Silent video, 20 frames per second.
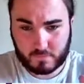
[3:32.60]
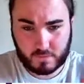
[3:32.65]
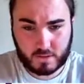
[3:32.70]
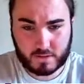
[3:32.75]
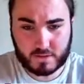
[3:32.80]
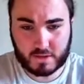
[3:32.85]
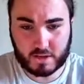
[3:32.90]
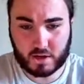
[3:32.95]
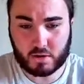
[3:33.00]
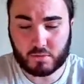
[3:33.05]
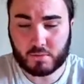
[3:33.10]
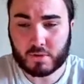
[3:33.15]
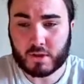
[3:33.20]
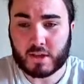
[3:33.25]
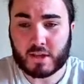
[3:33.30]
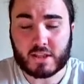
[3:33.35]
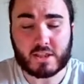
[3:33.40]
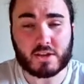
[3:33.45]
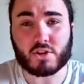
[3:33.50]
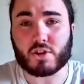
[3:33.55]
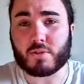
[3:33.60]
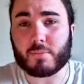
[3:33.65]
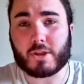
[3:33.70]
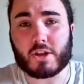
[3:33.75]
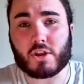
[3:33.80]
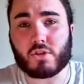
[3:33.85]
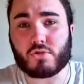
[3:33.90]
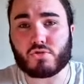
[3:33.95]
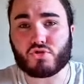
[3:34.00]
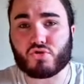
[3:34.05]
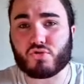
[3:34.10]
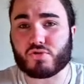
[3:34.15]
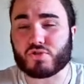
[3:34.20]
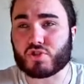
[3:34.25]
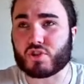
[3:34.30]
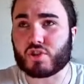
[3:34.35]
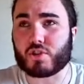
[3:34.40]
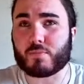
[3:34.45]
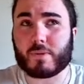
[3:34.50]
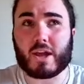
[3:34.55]
you know, they're going to be neutral. It's
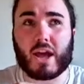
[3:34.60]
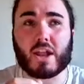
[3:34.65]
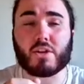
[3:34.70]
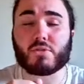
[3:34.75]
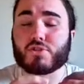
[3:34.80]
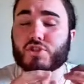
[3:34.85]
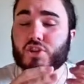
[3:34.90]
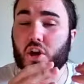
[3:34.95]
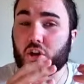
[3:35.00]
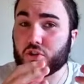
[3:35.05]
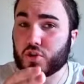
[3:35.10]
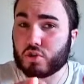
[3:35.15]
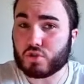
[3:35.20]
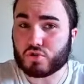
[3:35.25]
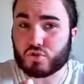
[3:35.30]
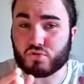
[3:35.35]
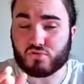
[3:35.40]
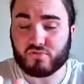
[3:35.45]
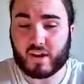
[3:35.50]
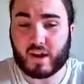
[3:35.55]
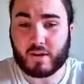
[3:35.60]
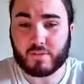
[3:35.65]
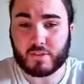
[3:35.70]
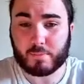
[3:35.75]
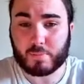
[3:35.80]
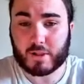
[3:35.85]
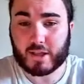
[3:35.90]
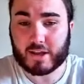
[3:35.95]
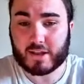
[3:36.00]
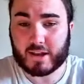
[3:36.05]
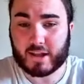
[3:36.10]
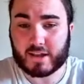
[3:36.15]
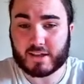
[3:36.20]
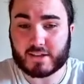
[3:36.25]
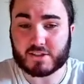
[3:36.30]
going to be, I know it's not a neutral ground they're playing at.